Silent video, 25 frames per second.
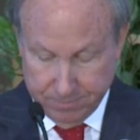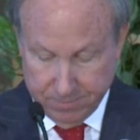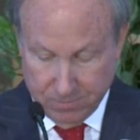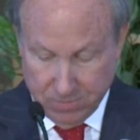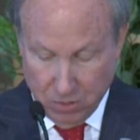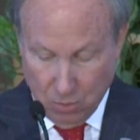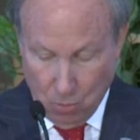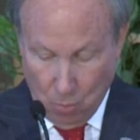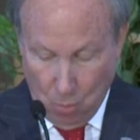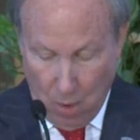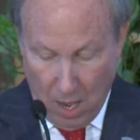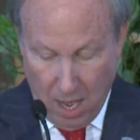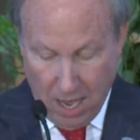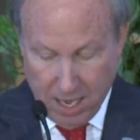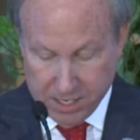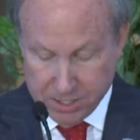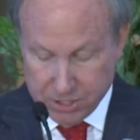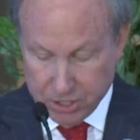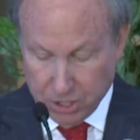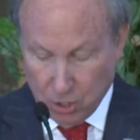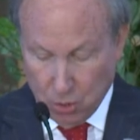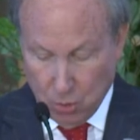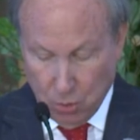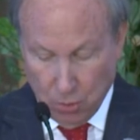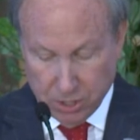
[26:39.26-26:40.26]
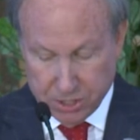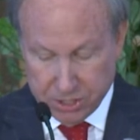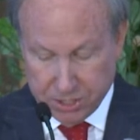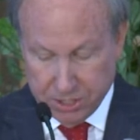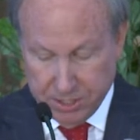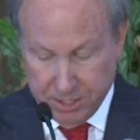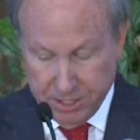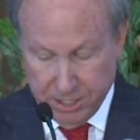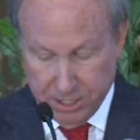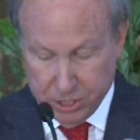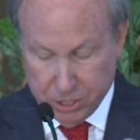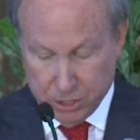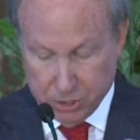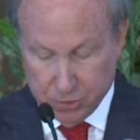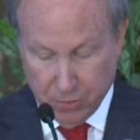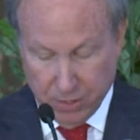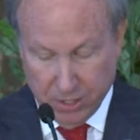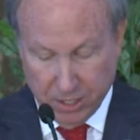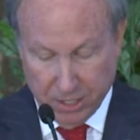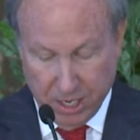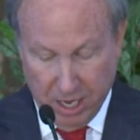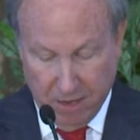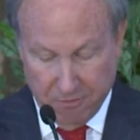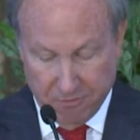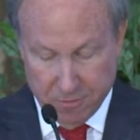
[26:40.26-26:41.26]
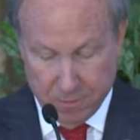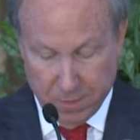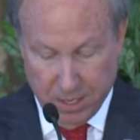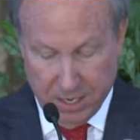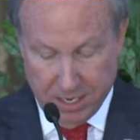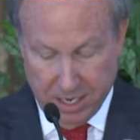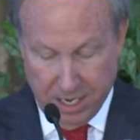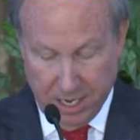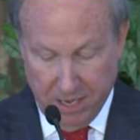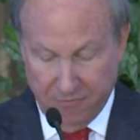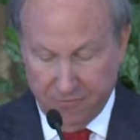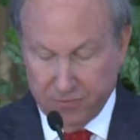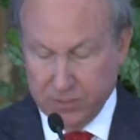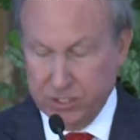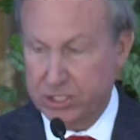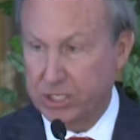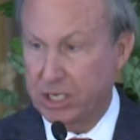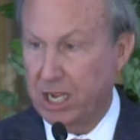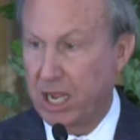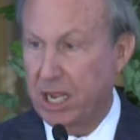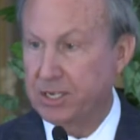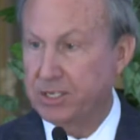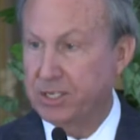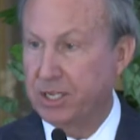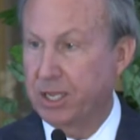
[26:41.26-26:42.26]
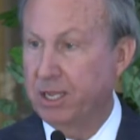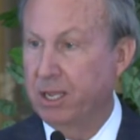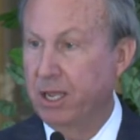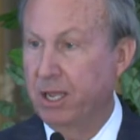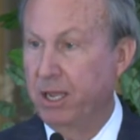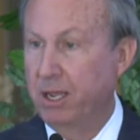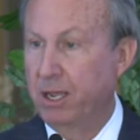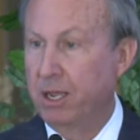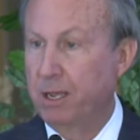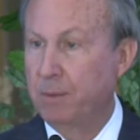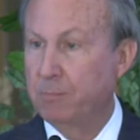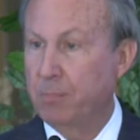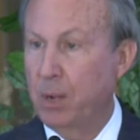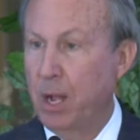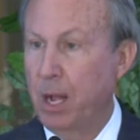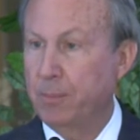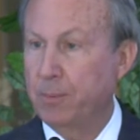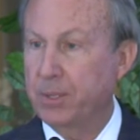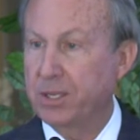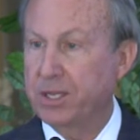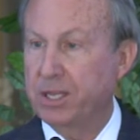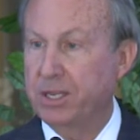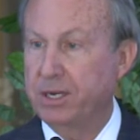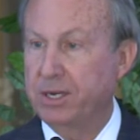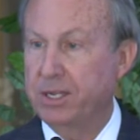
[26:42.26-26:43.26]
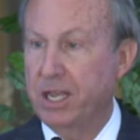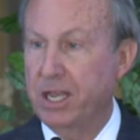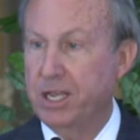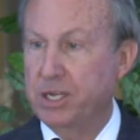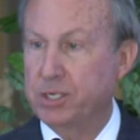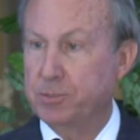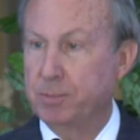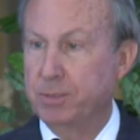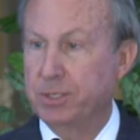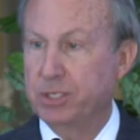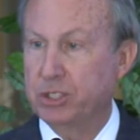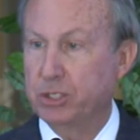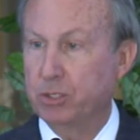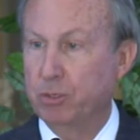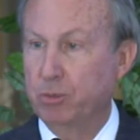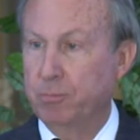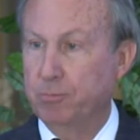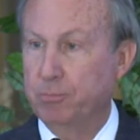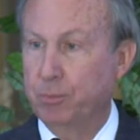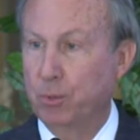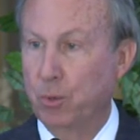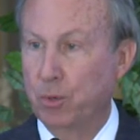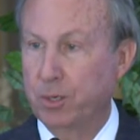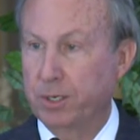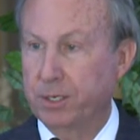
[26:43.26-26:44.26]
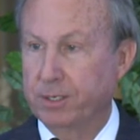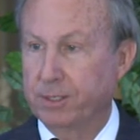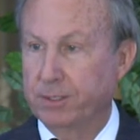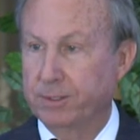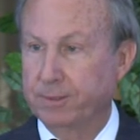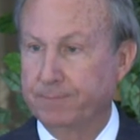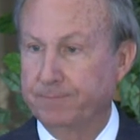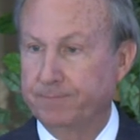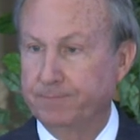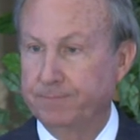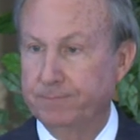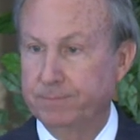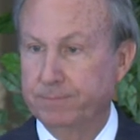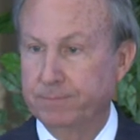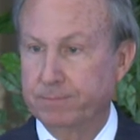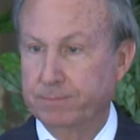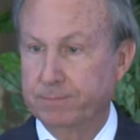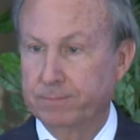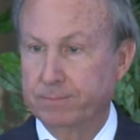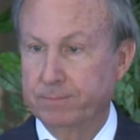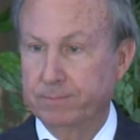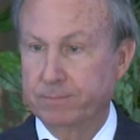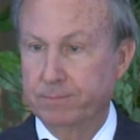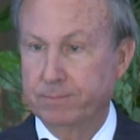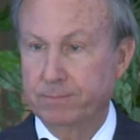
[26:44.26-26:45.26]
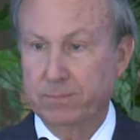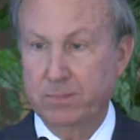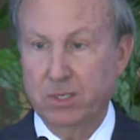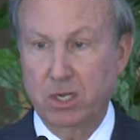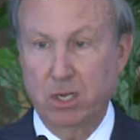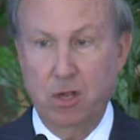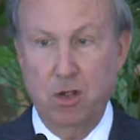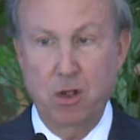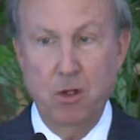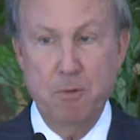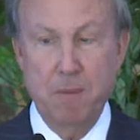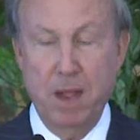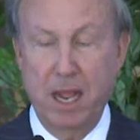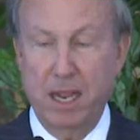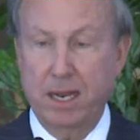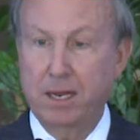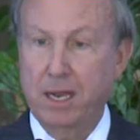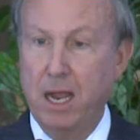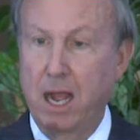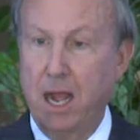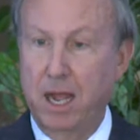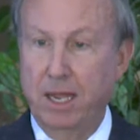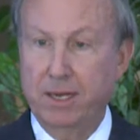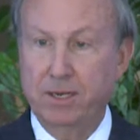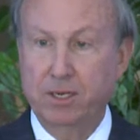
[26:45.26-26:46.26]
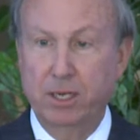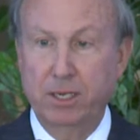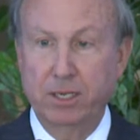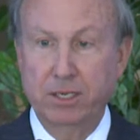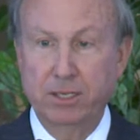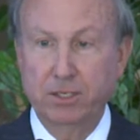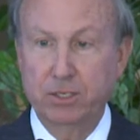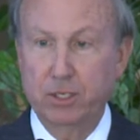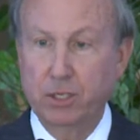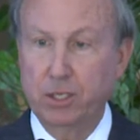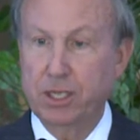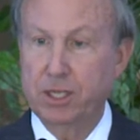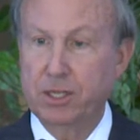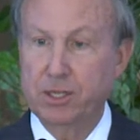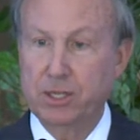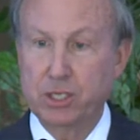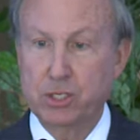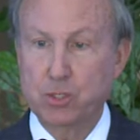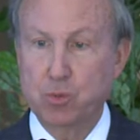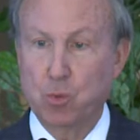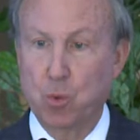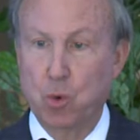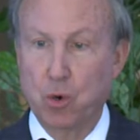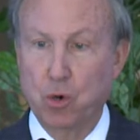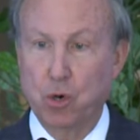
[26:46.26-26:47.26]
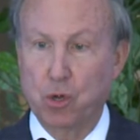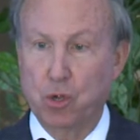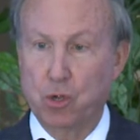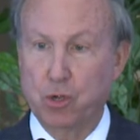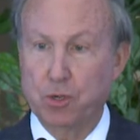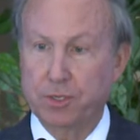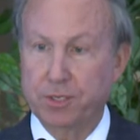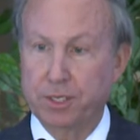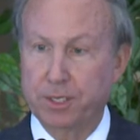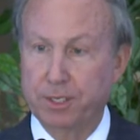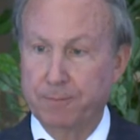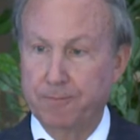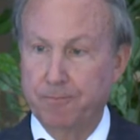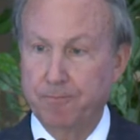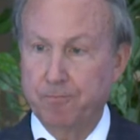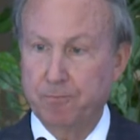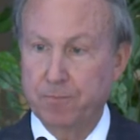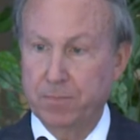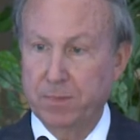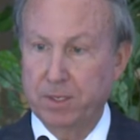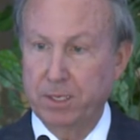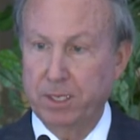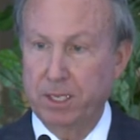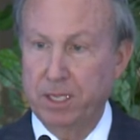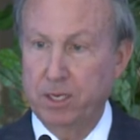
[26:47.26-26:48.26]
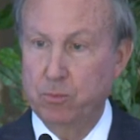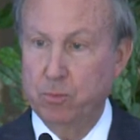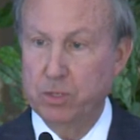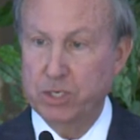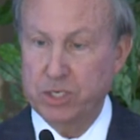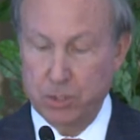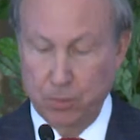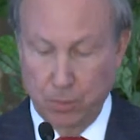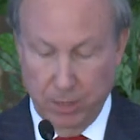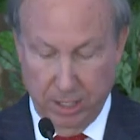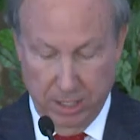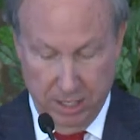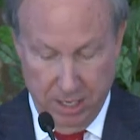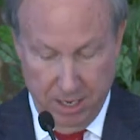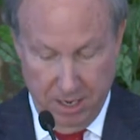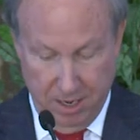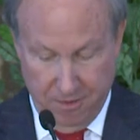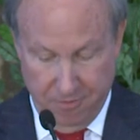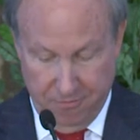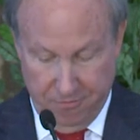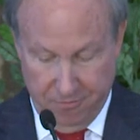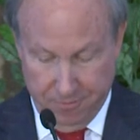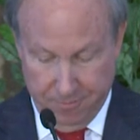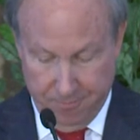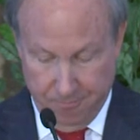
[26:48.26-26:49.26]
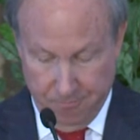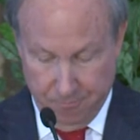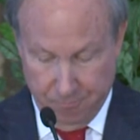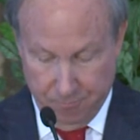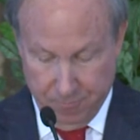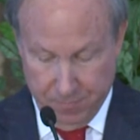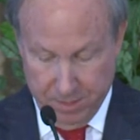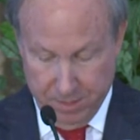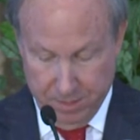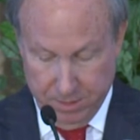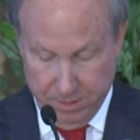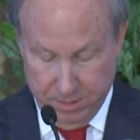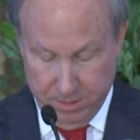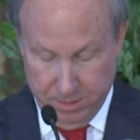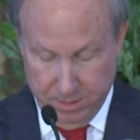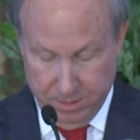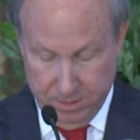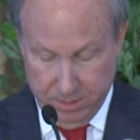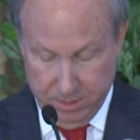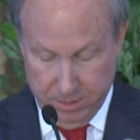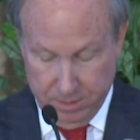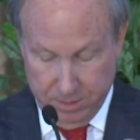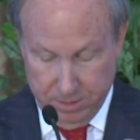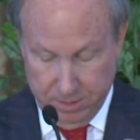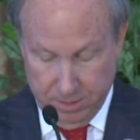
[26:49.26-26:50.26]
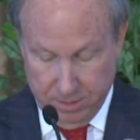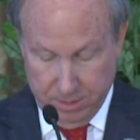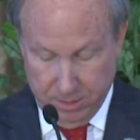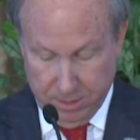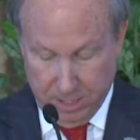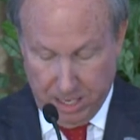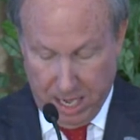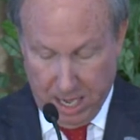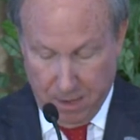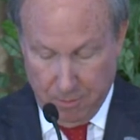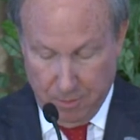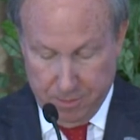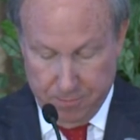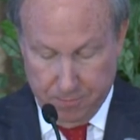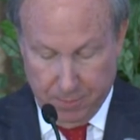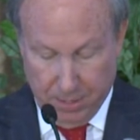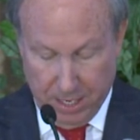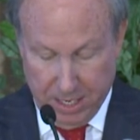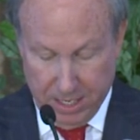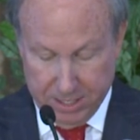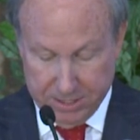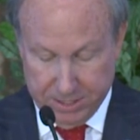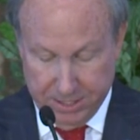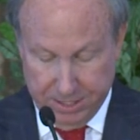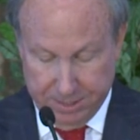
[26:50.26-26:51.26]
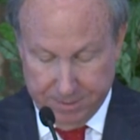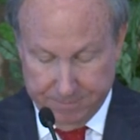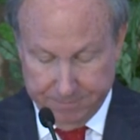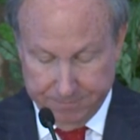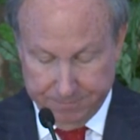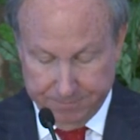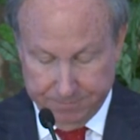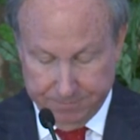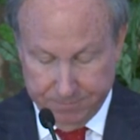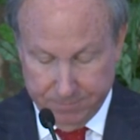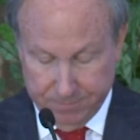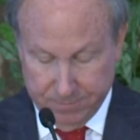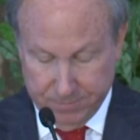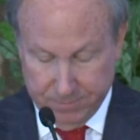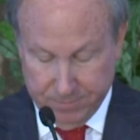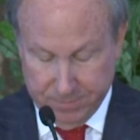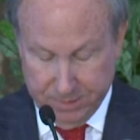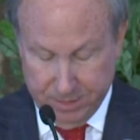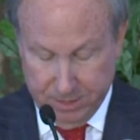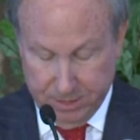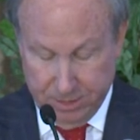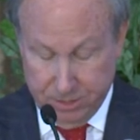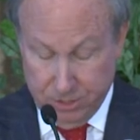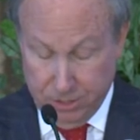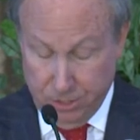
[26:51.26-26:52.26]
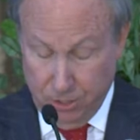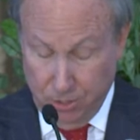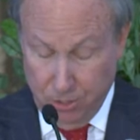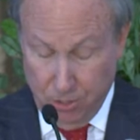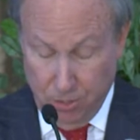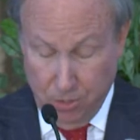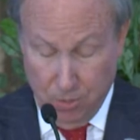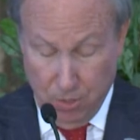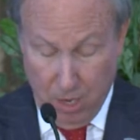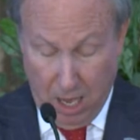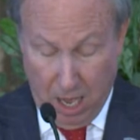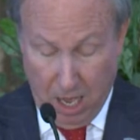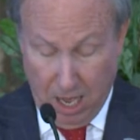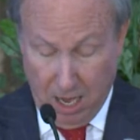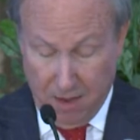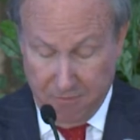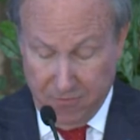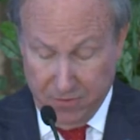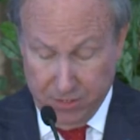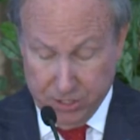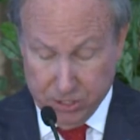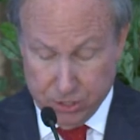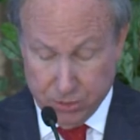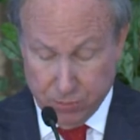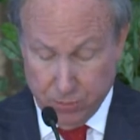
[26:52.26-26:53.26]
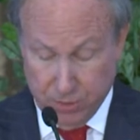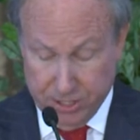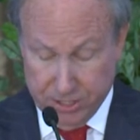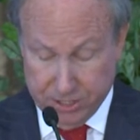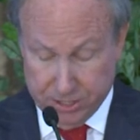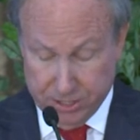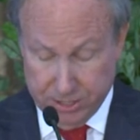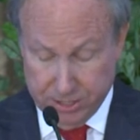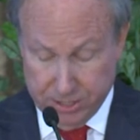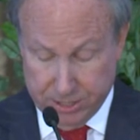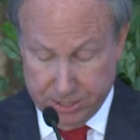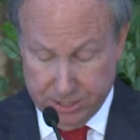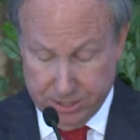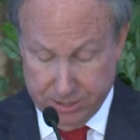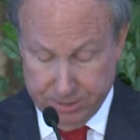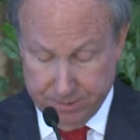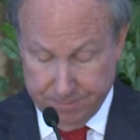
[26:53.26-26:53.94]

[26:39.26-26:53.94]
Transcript: Why is a course in history of government emphasizing public engagement so important? Oh my God, look at this world in which we live. I would posit 2 obvious reasons.